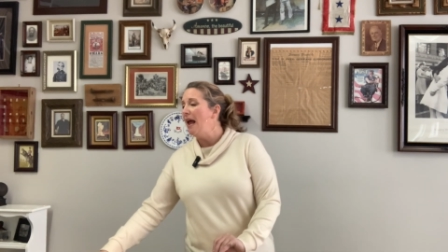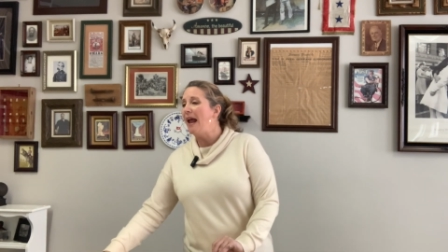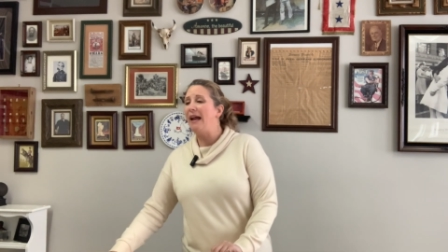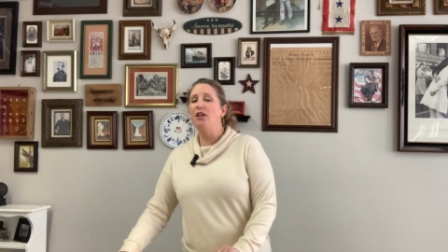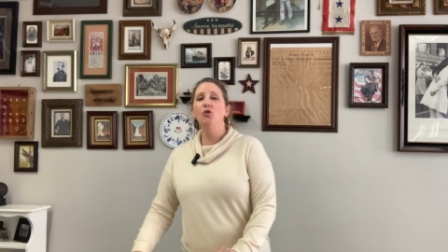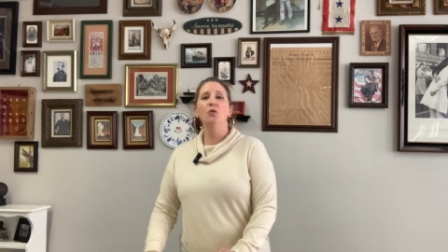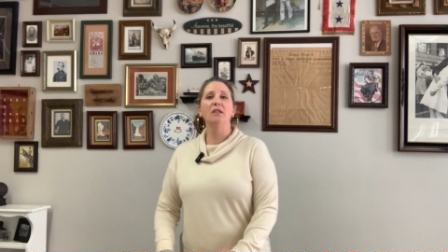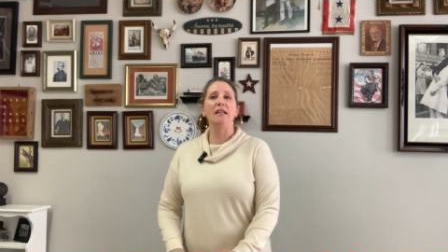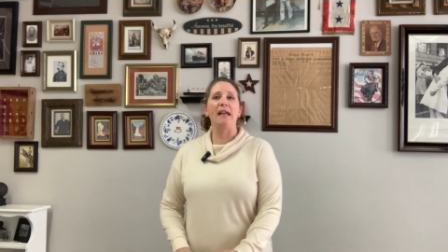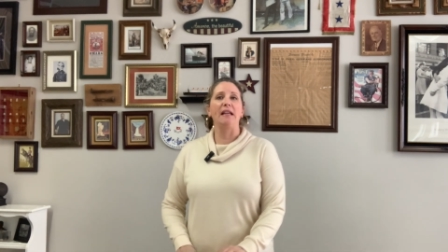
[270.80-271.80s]
And you will
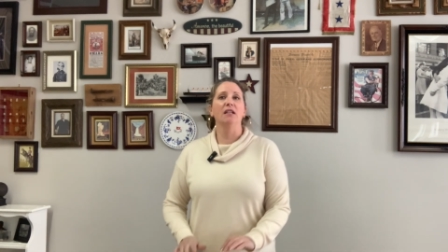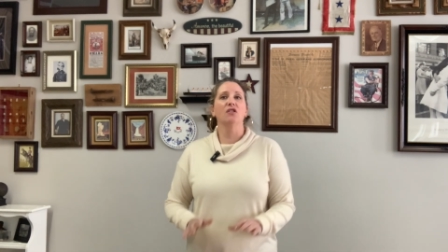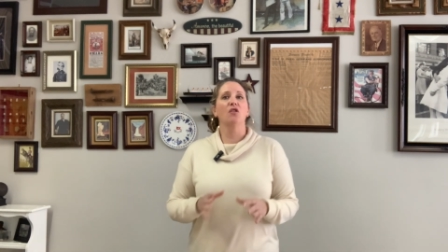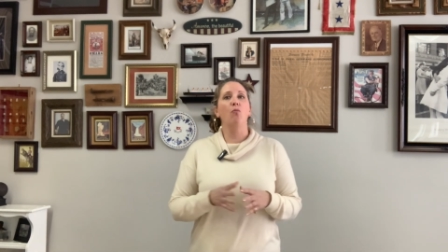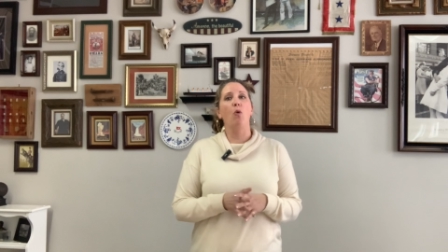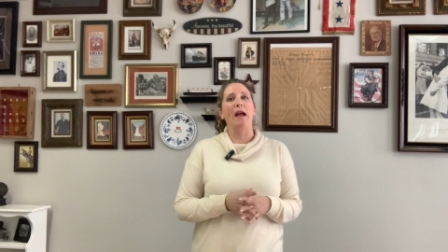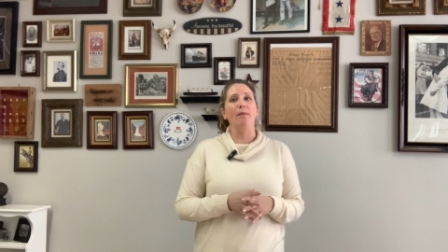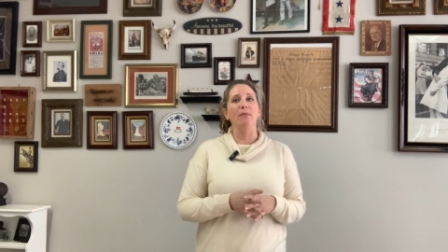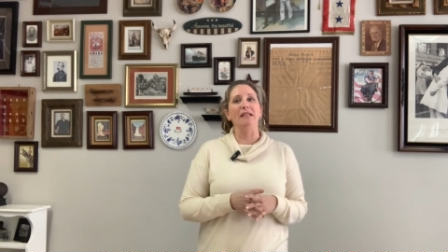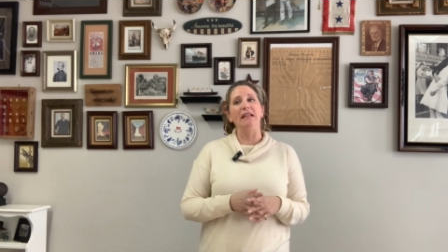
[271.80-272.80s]
need some white
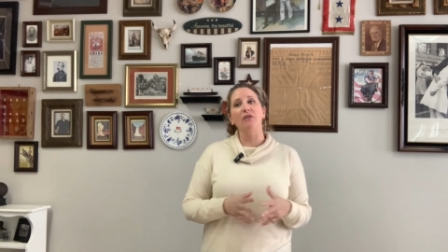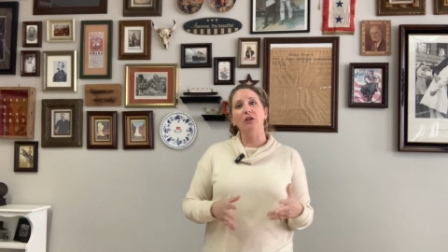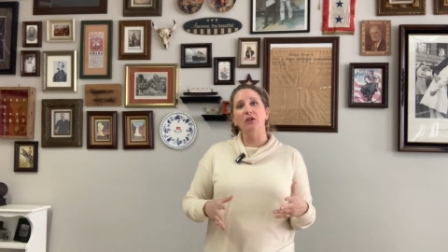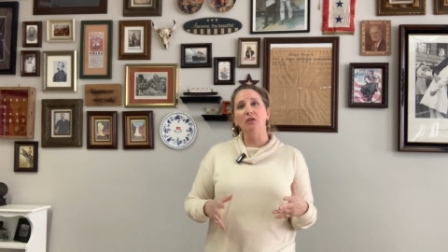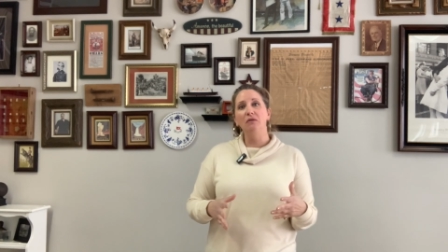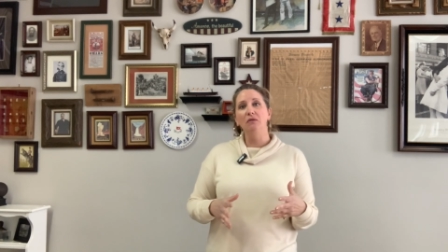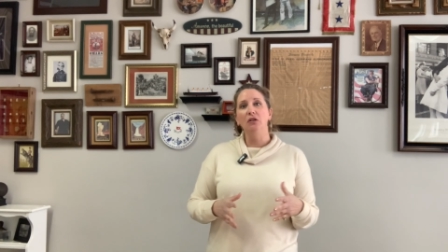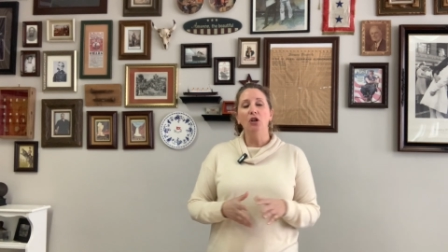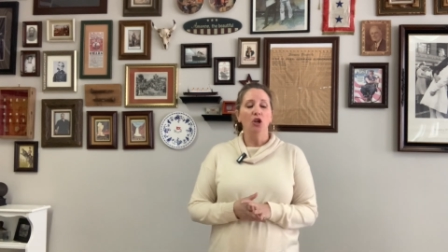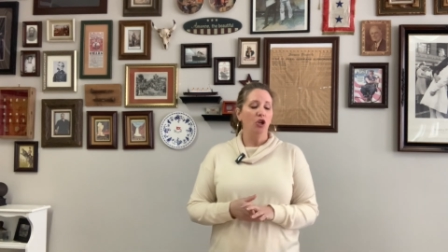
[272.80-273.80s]
material.
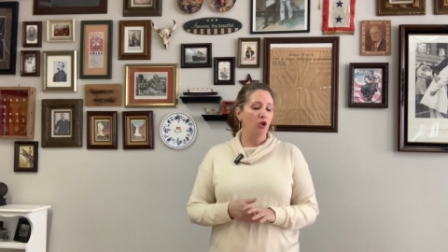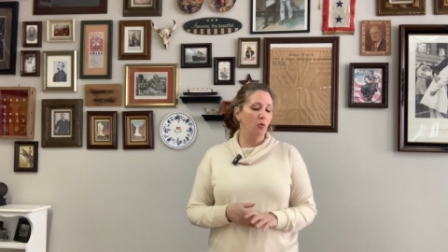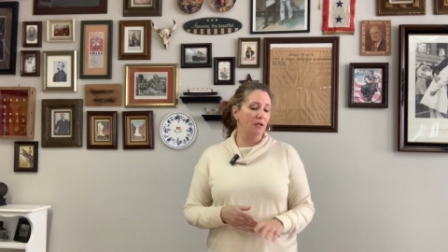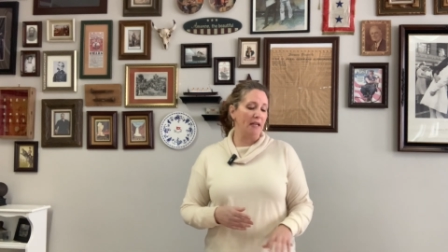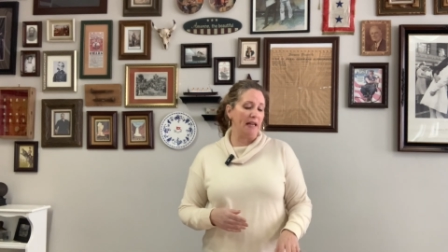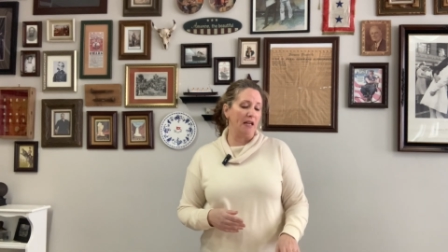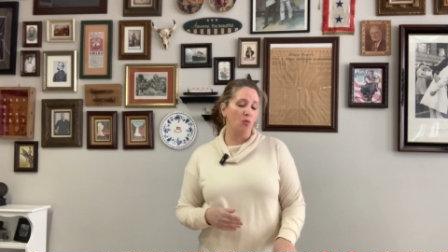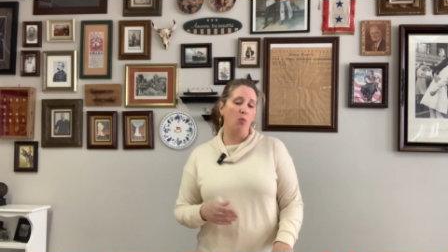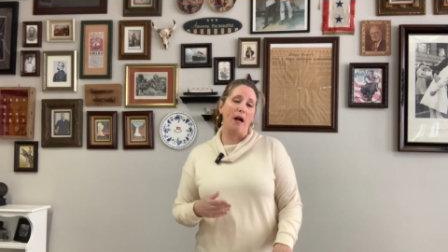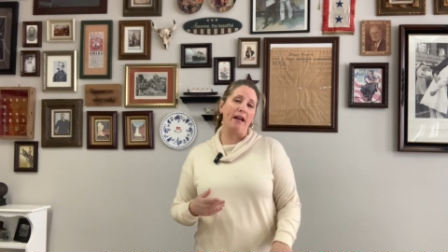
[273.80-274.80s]
You will need
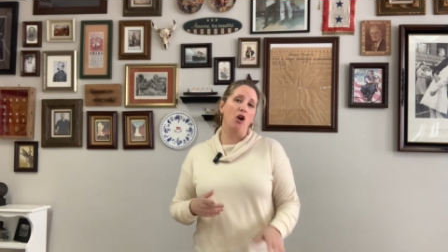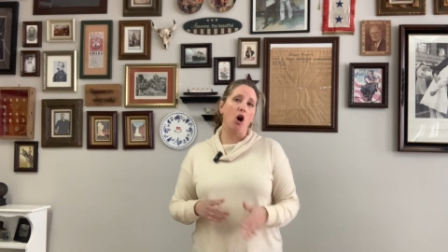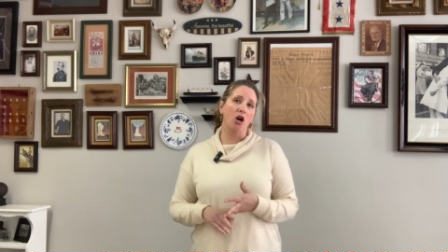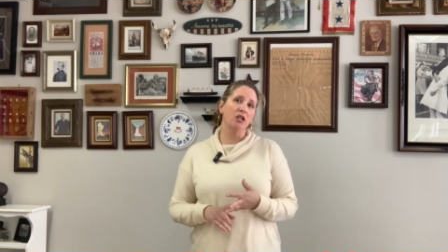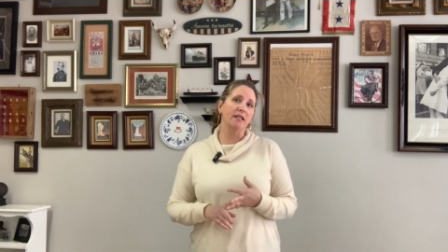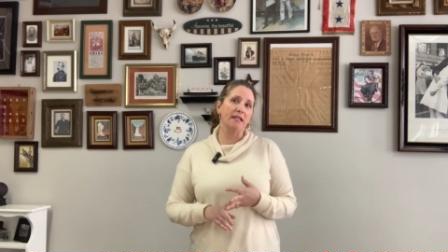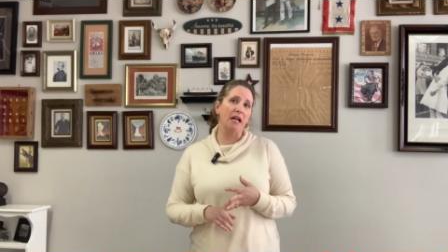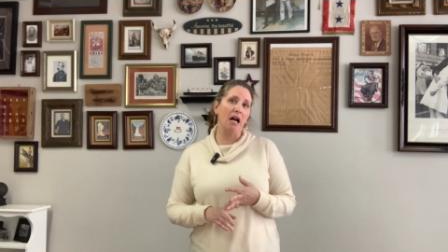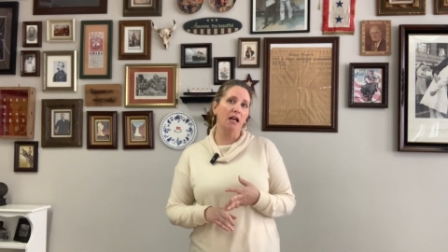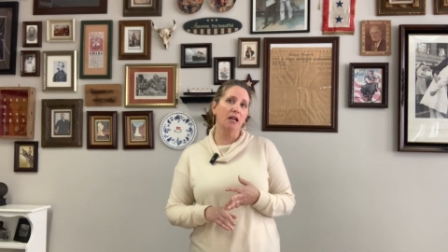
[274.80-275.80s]
white
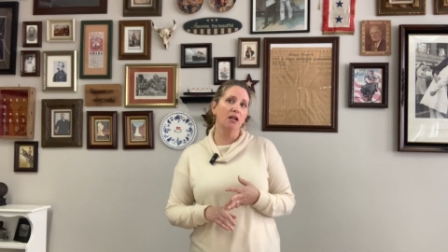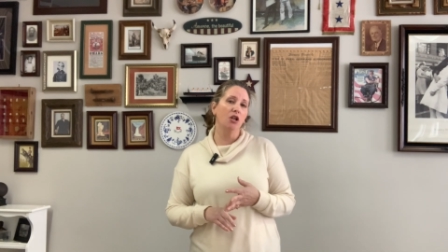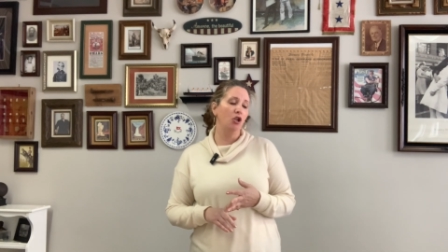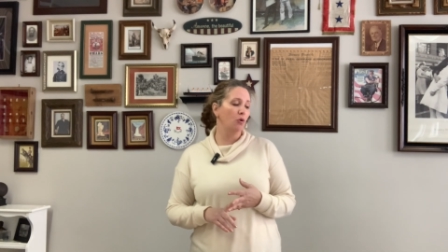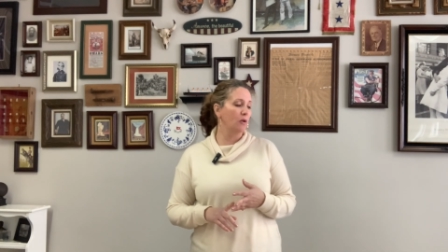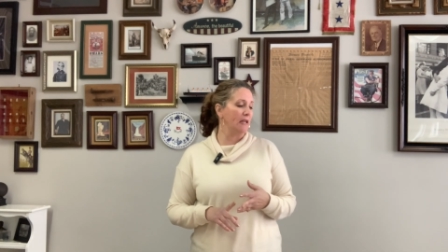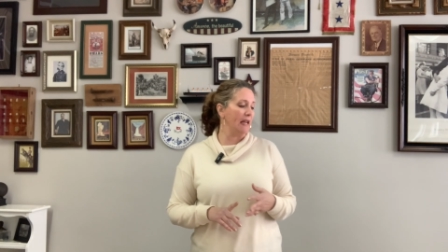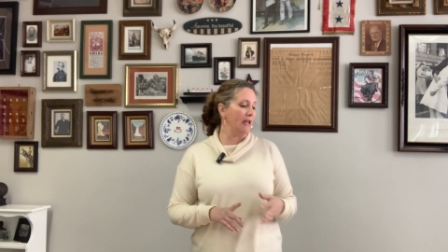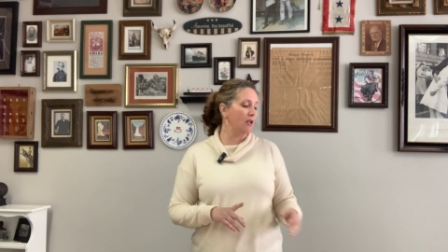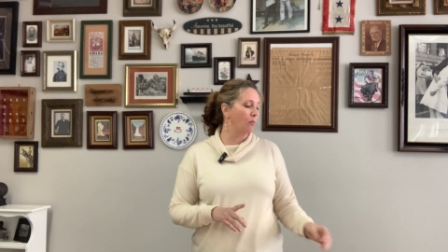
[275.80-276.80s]
cardstock. You will
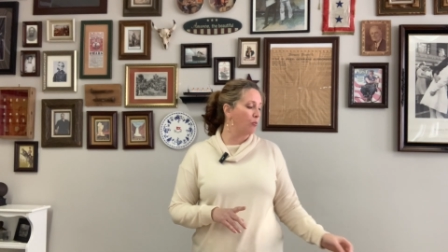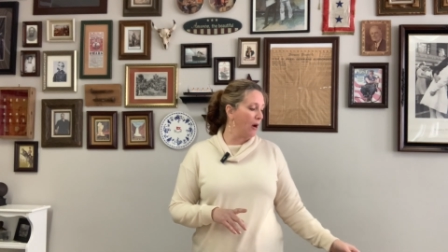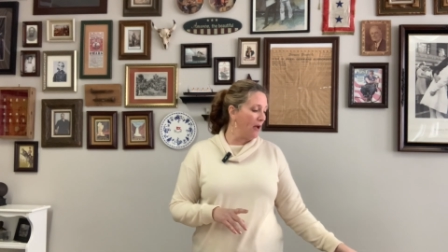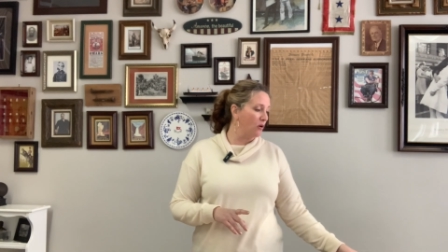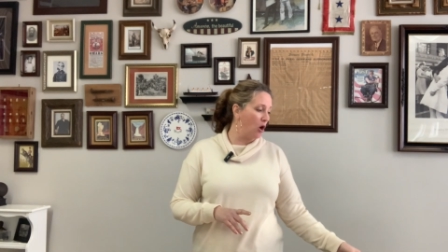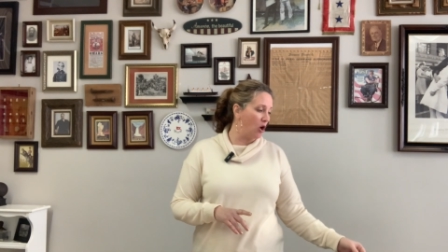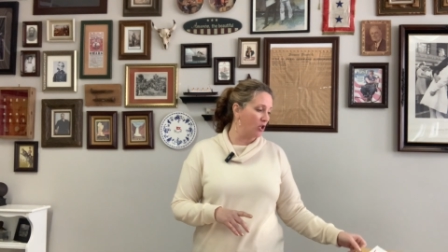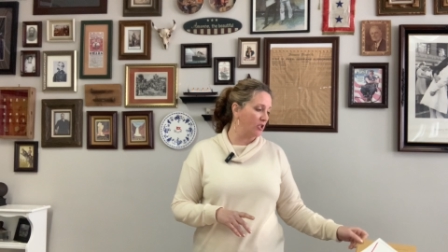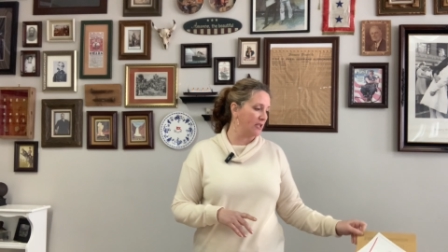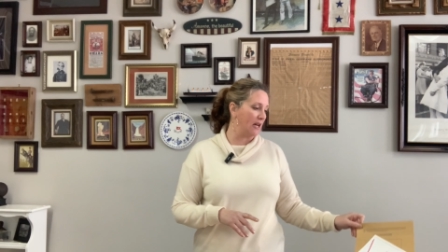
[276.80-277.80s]
need brown
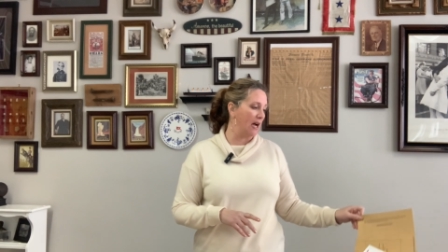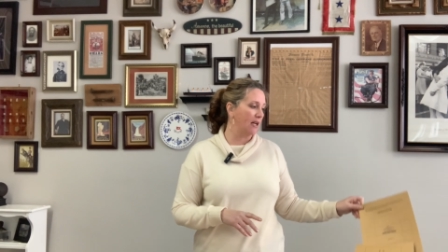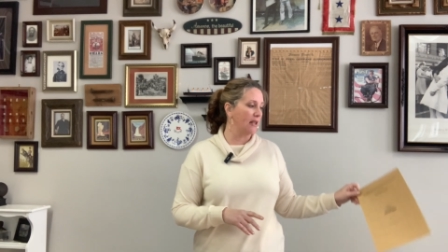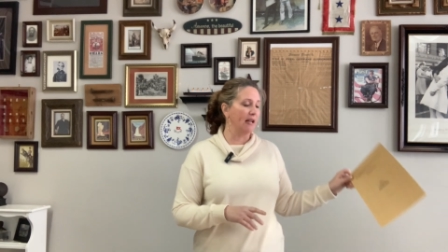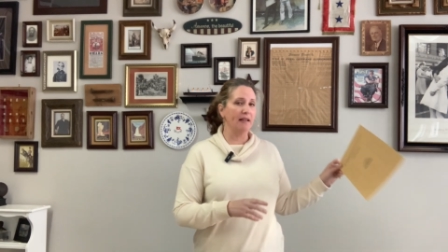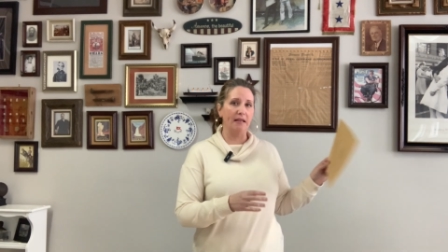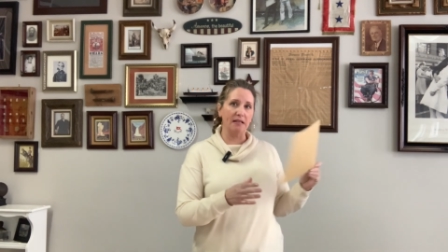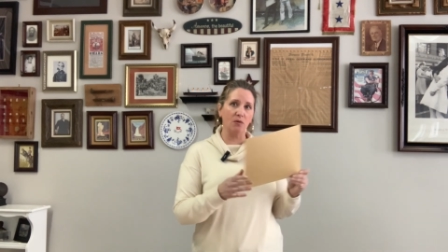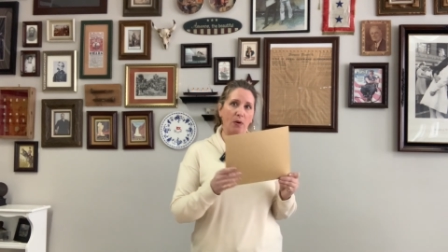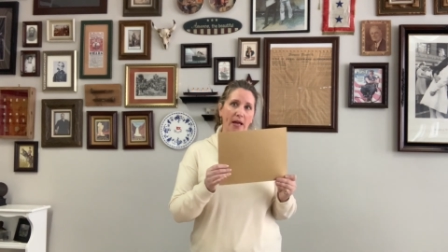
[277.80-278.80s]
cardstock like
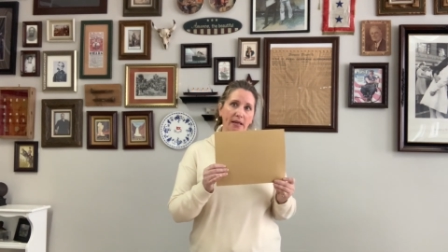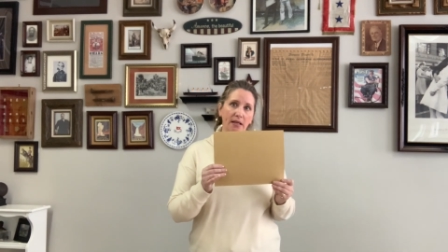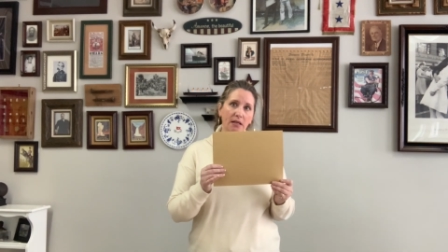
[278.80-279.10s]
this one.